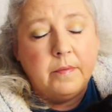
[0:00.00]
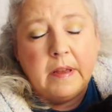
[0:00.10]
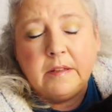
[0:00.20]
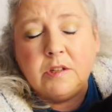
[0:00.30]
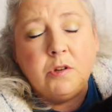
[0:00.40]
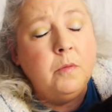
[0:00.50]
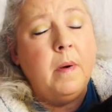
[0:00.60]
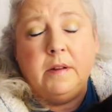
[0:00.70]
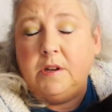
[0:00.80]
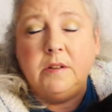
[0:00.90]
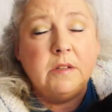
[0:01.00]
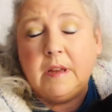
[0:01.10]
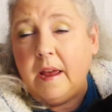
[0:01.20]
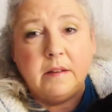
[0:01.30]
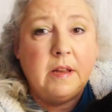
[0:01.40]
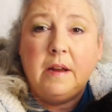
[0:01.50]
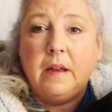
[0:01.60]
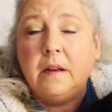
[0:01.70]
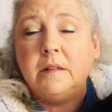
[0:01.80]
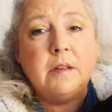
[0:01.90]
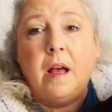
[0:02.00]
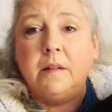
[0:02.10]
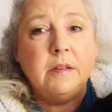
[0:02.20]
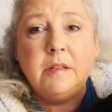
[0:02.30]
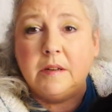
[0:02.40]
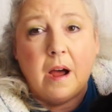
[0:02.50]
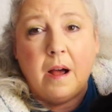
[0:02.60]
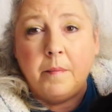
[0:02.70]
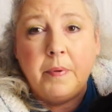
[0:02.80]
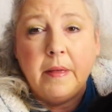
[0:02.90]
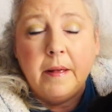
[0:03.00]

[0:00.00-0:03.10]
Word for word: It's too much. I just can't take it. It's got to stop.